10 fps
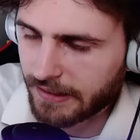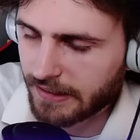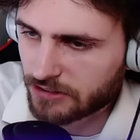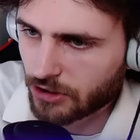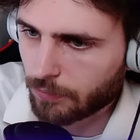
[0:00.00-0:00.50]

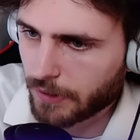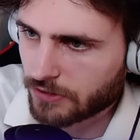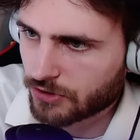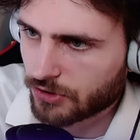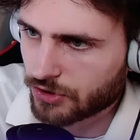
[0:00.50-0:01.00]
guess I'll
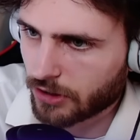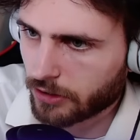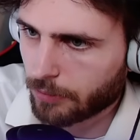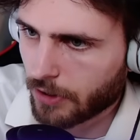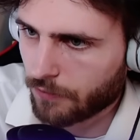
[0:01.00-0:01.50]
bench the
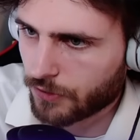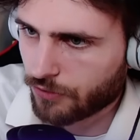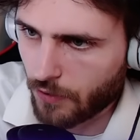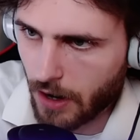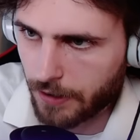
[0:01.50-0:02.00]
Jigglypuff. It's
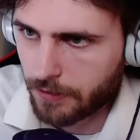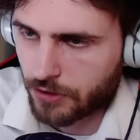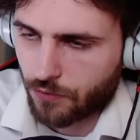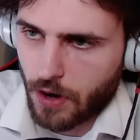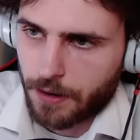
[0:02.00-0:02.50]
fine.
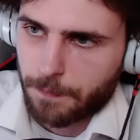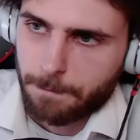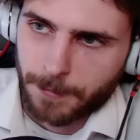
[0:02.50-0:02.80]
It's fine.